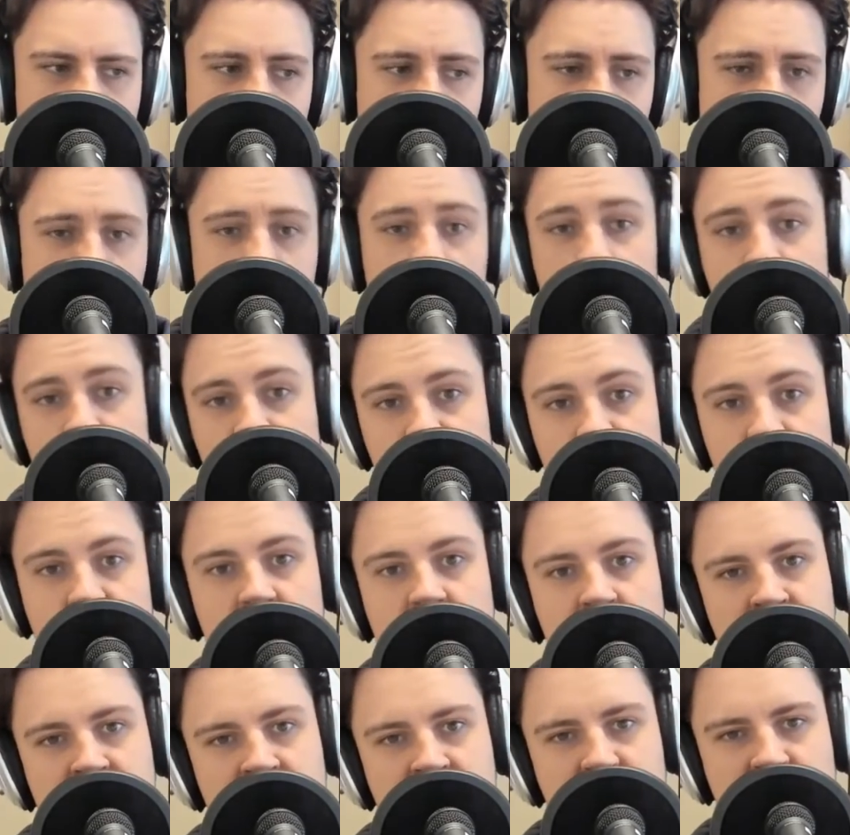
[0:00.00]
discussion
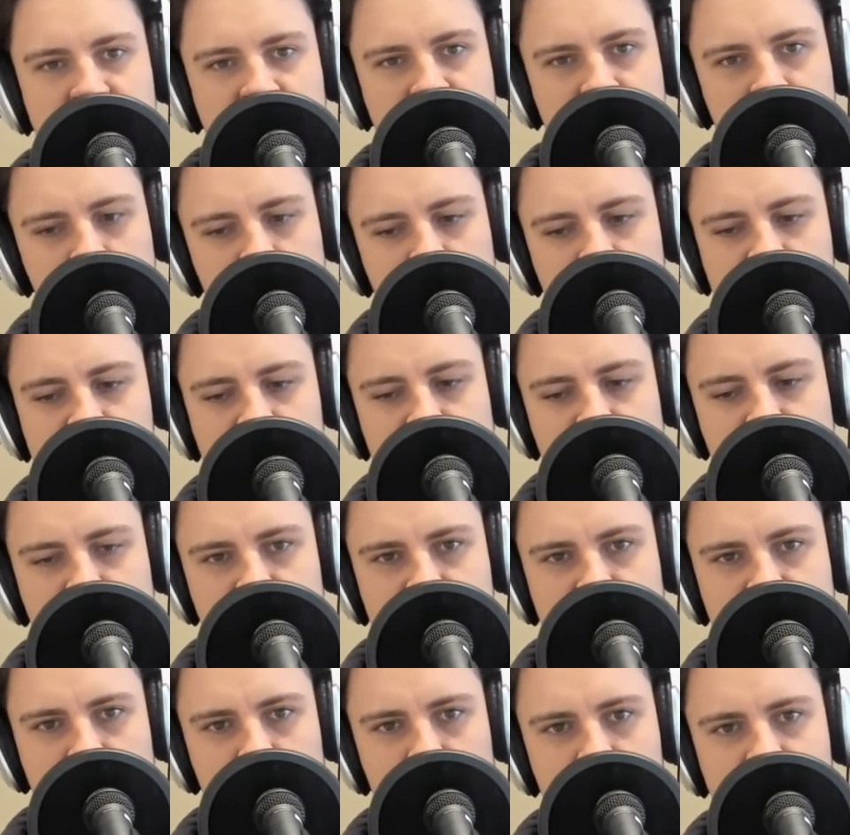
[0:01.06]
about our thoughts about the
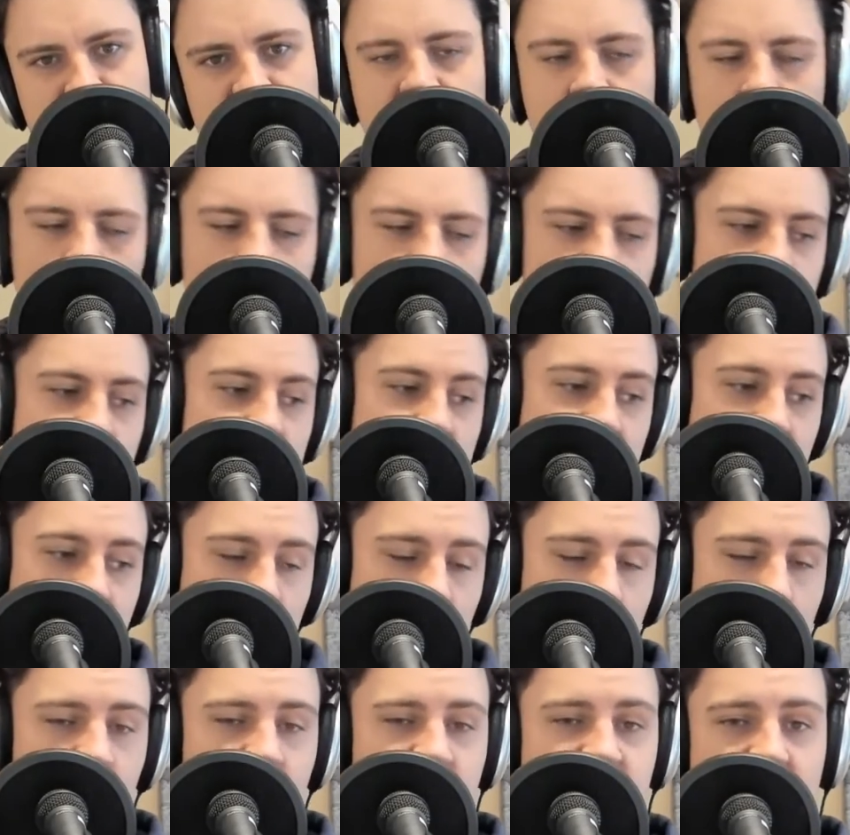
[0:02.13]
film. So yeah,
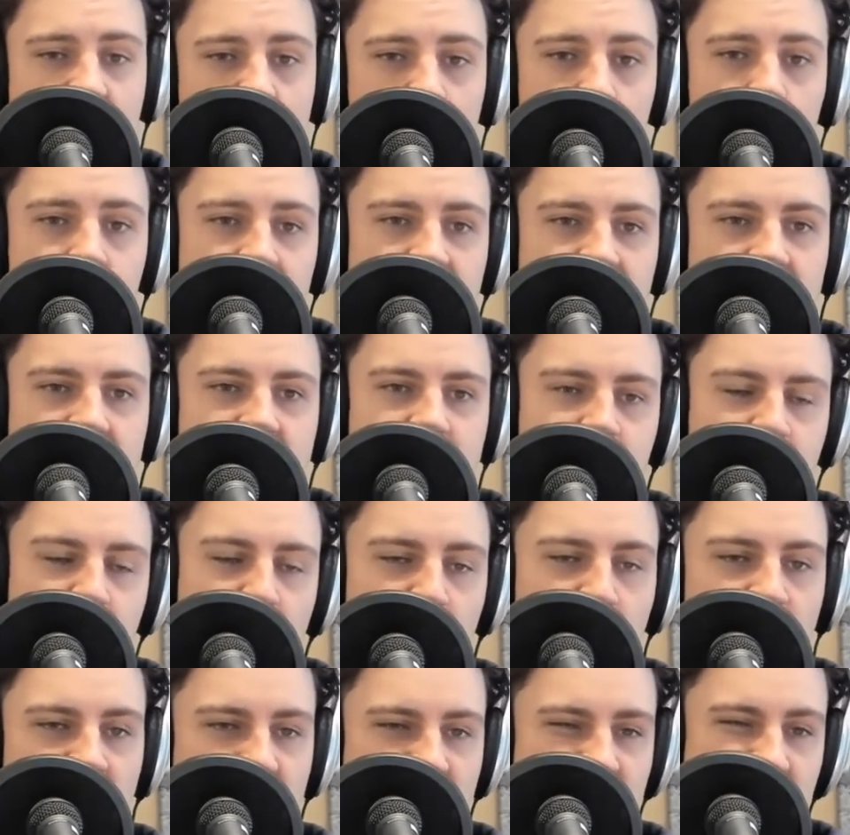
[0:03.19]
guys, that'll be the
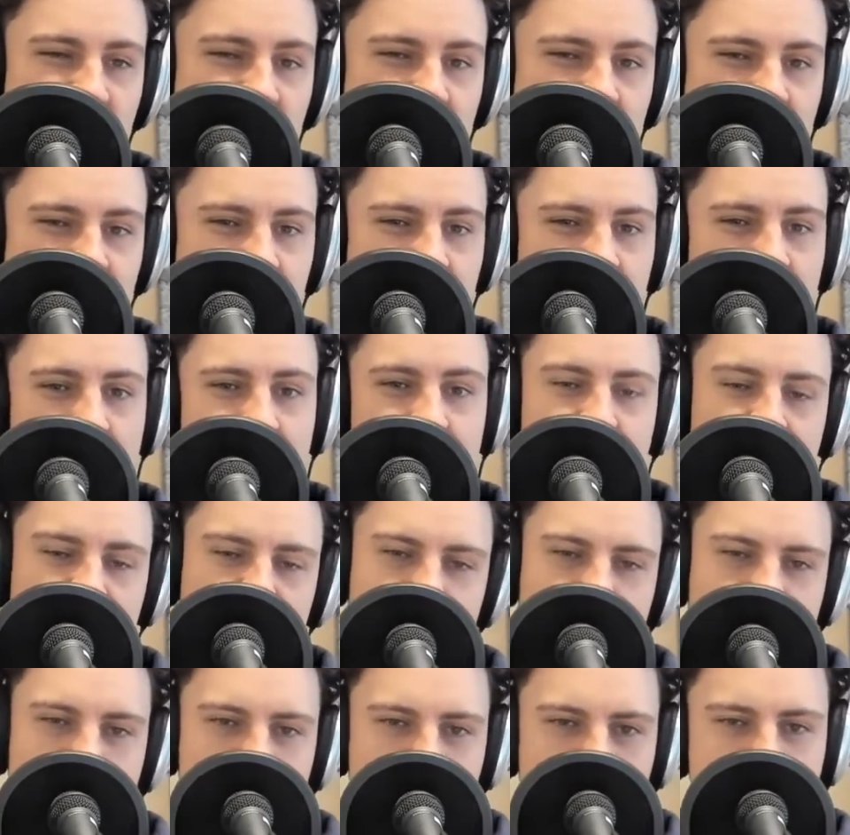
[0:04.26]
podcast for today. Thank you
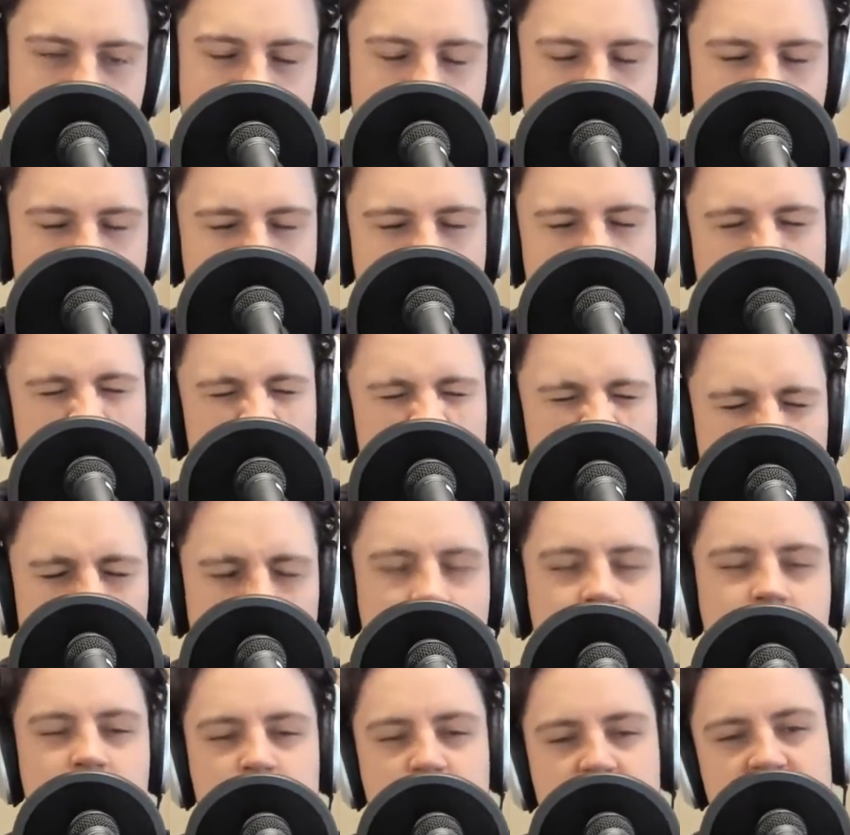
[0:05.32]
very, very,
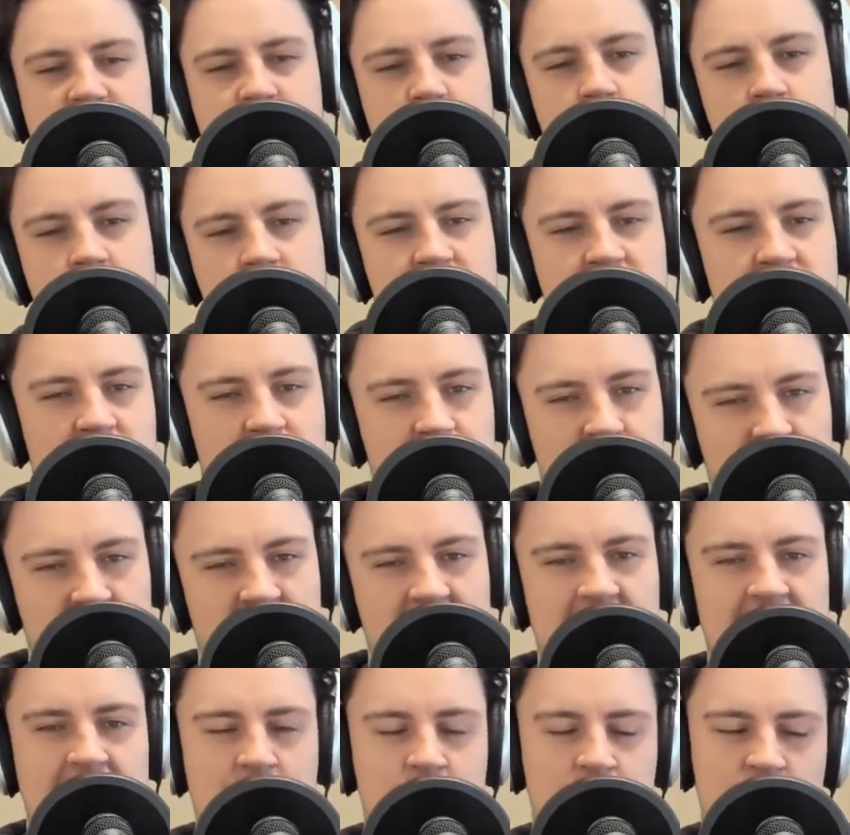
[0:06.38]
very much for watching. I've
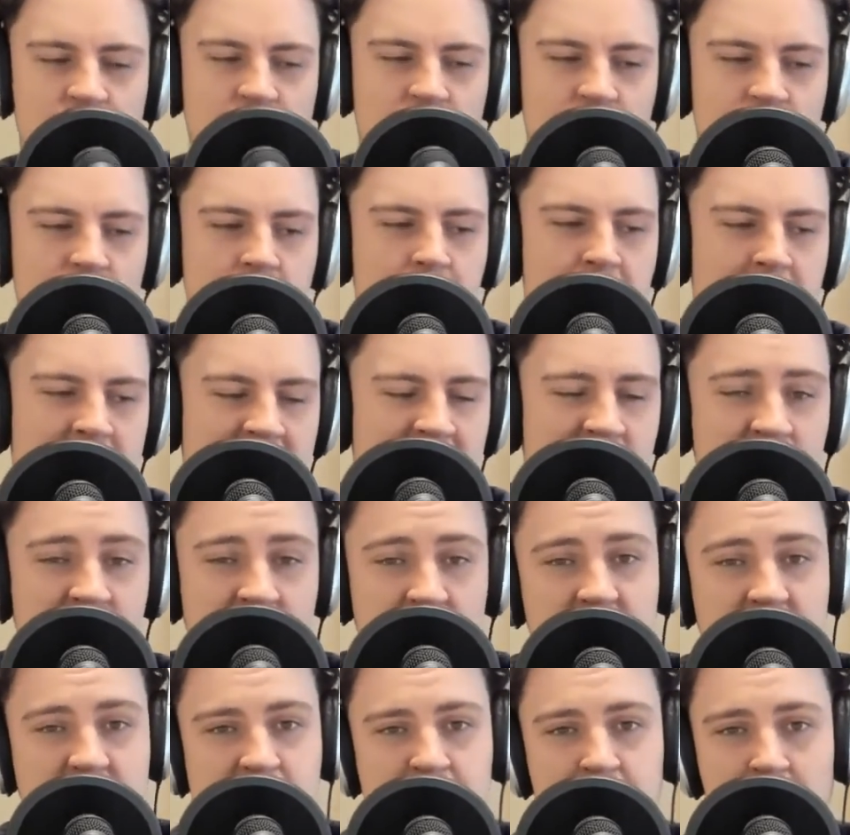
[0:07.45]
really enjoyed coming back to do
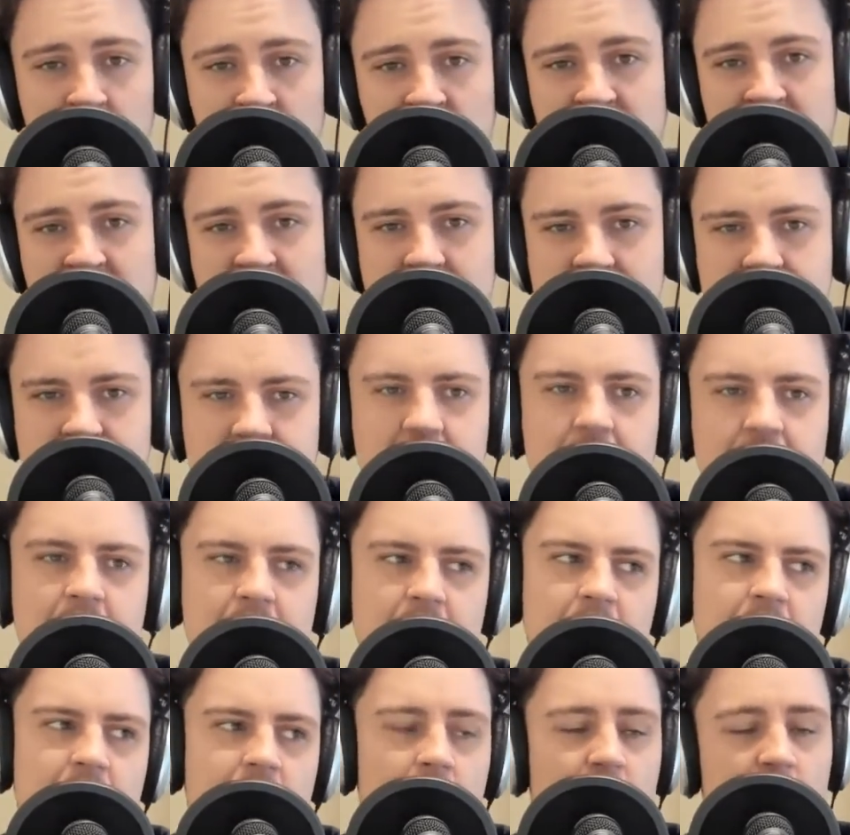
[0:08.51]
this podcast.
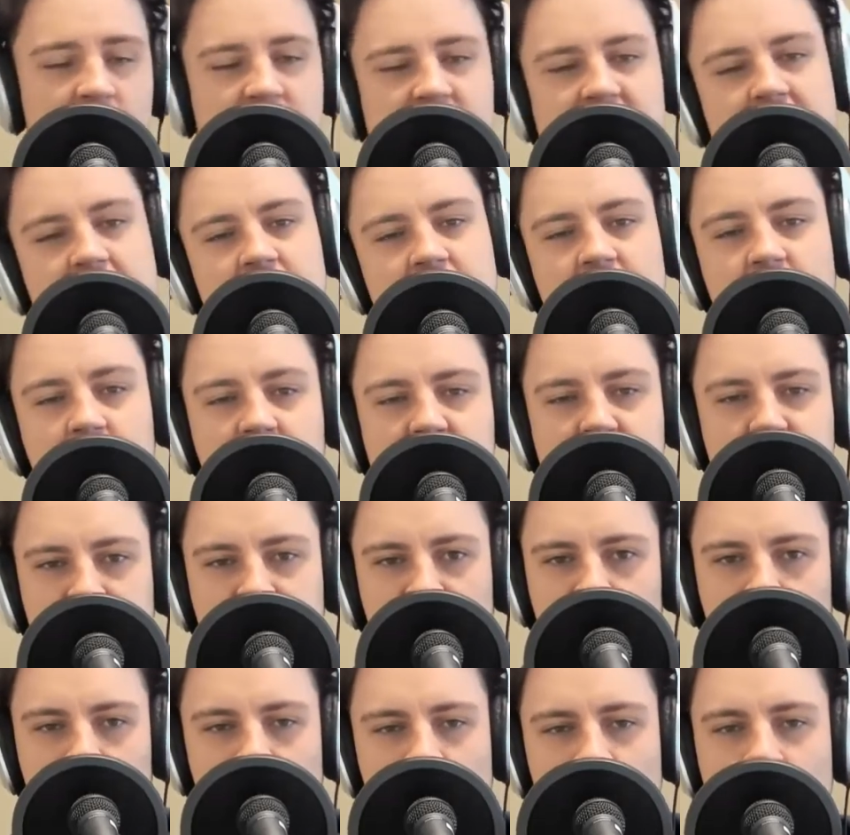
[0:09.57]
Like I said, I know it's been a
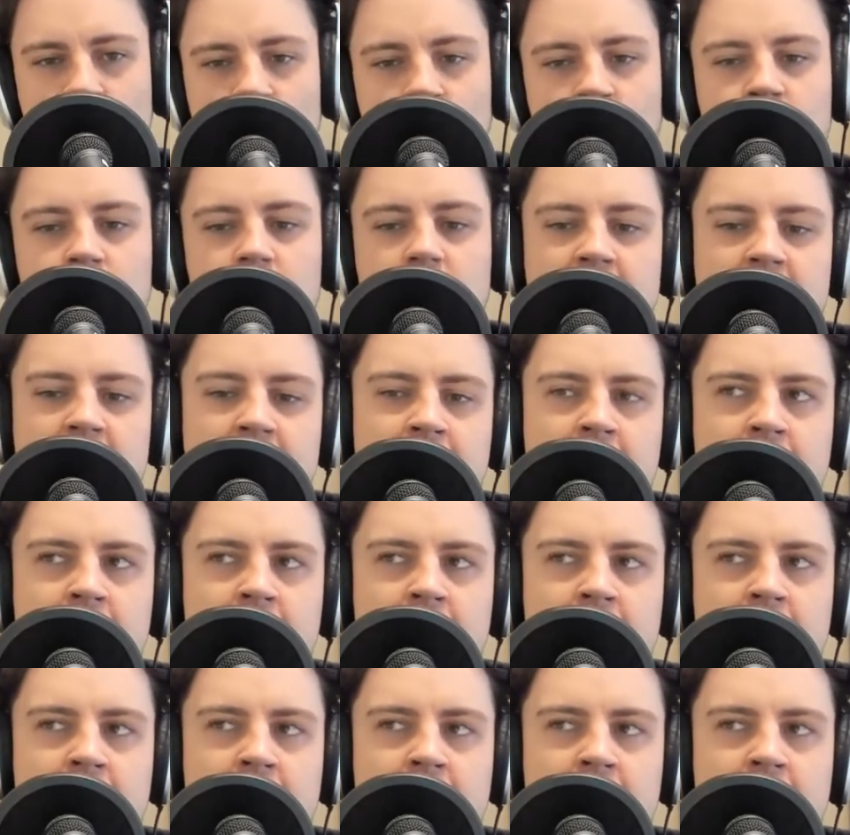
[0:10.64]
while,